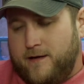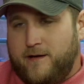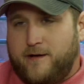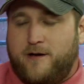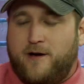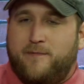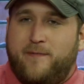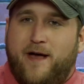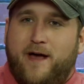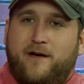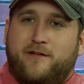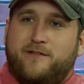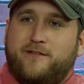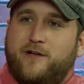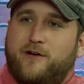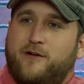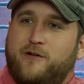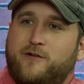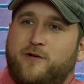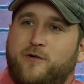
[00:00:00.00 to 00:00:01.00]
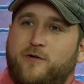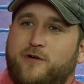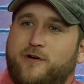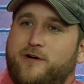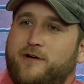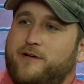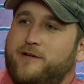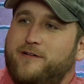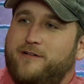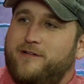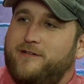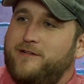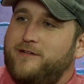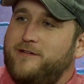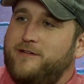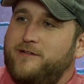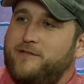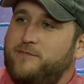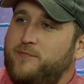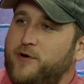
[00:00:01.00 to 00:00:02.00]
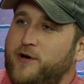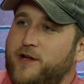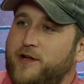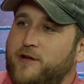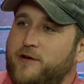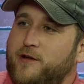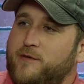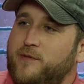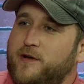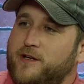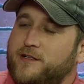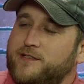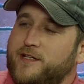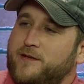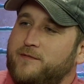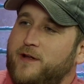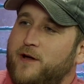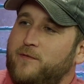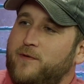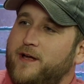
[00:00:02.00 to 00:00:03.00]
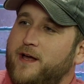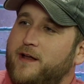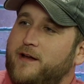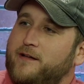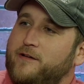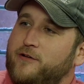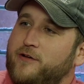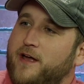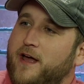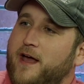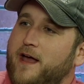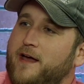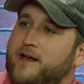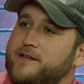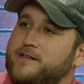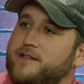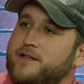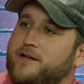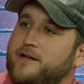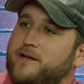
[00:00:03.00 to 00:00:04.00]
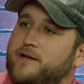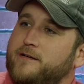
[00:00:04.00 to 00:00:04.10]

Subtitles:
come out third quarter pretty good, but it seemed like we got a little gas.